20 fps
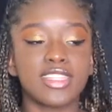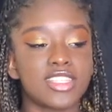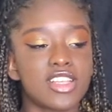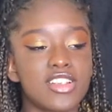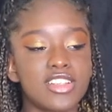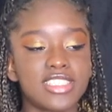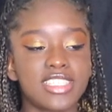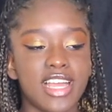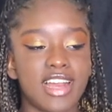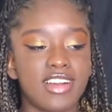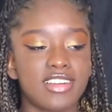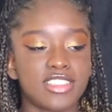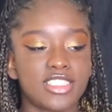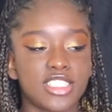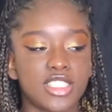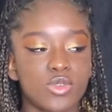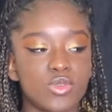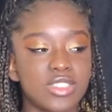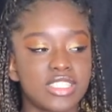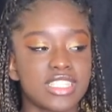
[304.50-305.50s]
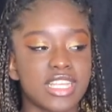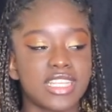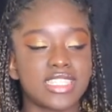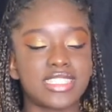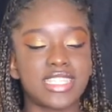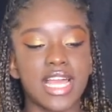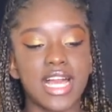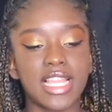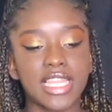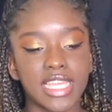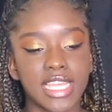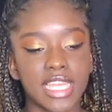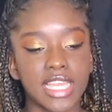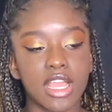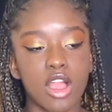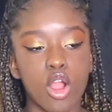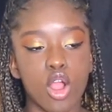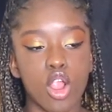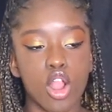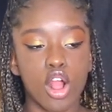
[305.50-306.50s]
turns out she was telling
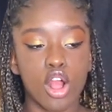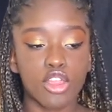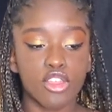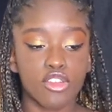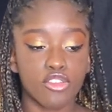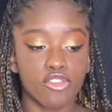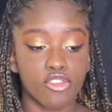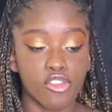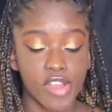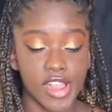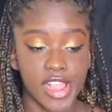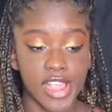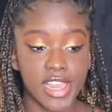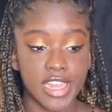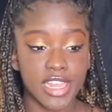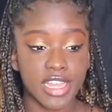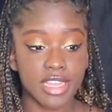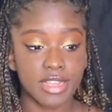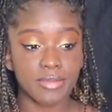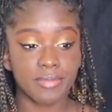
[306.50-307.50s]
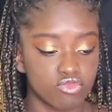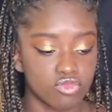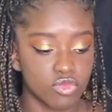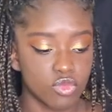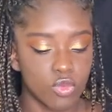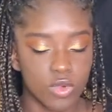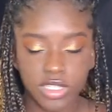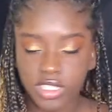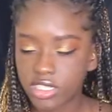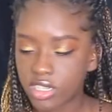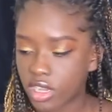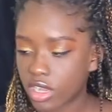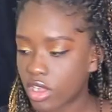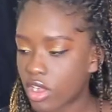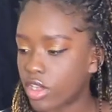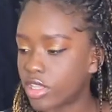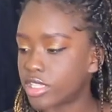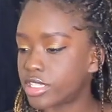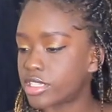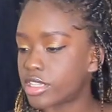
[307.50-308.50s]
our other friend, what should I
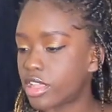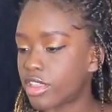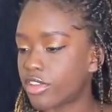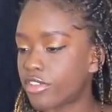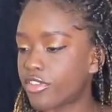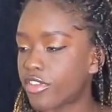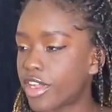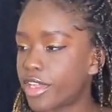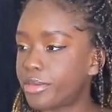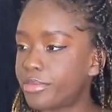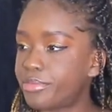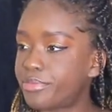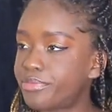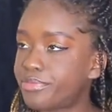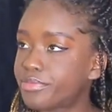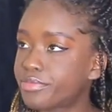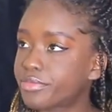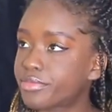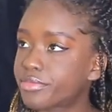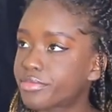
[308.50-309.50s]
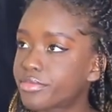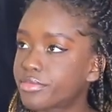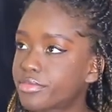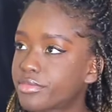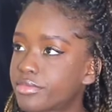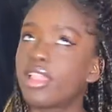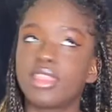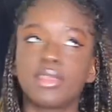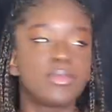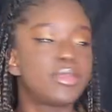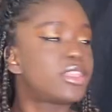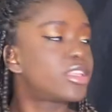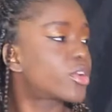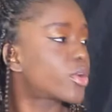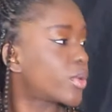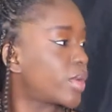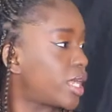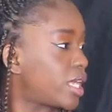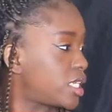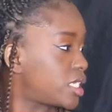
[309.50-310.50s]
call this other friend? Let me look
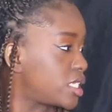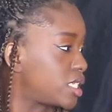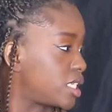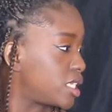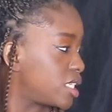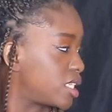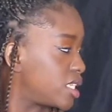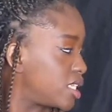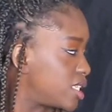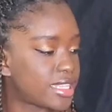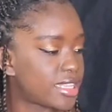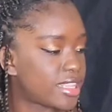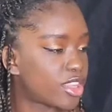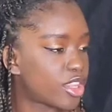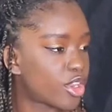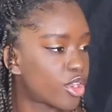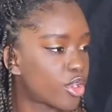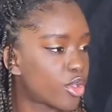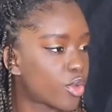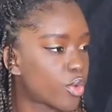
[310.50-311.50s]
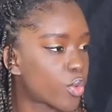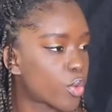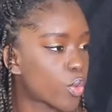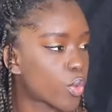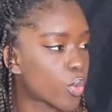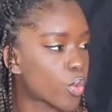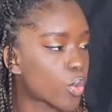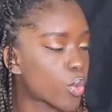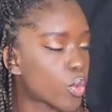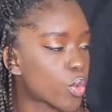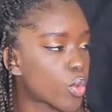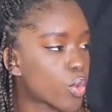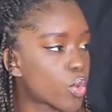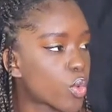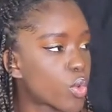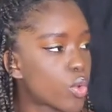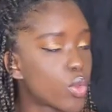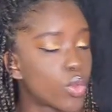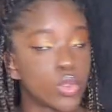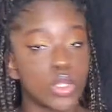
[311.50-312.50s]
around.
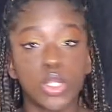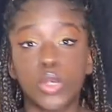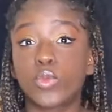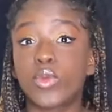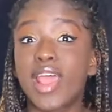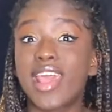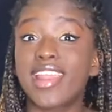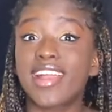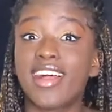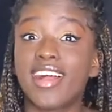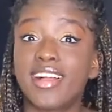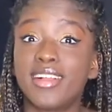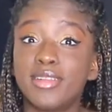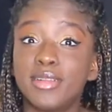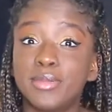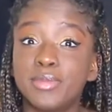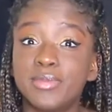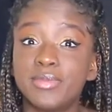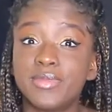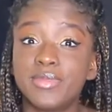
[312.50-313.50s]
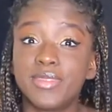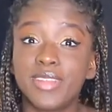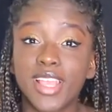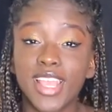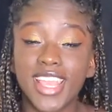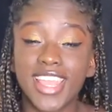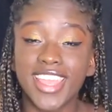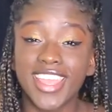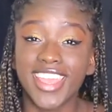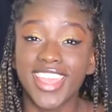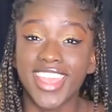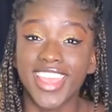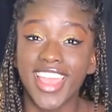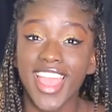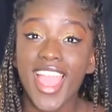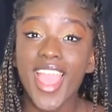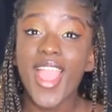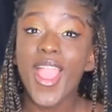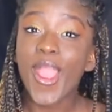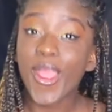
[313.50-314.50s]
Loretta.
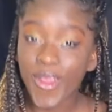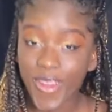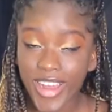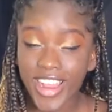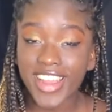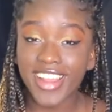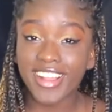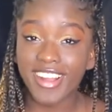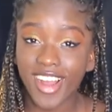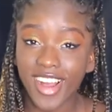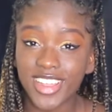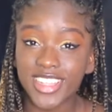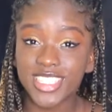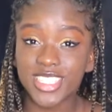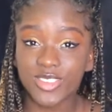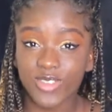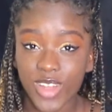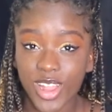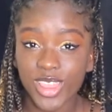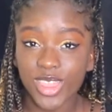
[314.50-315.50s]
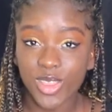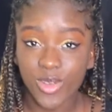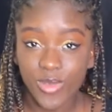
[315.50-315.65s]
We're gonna call this friend